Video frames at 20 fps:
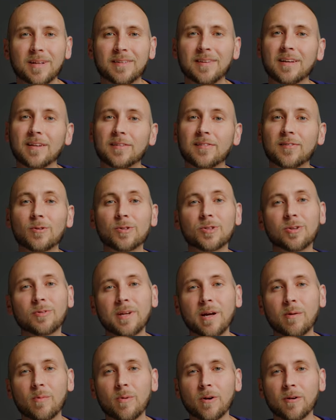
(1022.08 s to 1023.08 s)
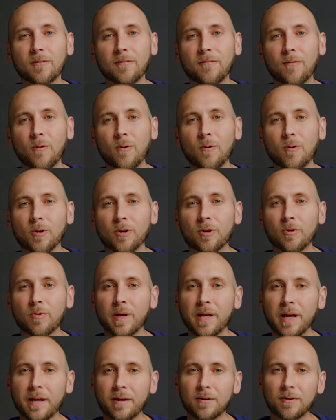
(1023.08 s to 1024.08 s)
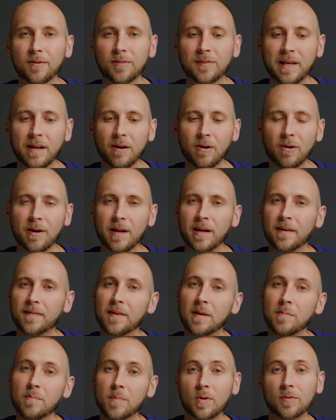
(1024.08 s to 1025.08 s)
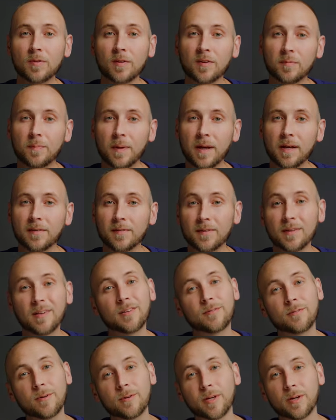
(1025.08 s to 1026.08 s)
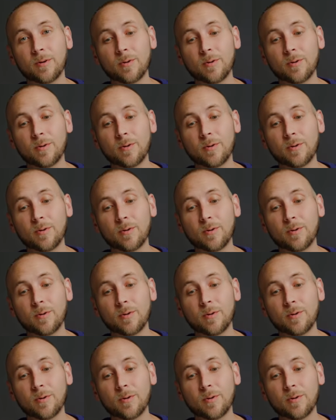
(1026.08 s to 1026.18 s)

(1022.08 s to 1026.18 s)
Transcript: It's like a social network for creators that are in the music space. It's really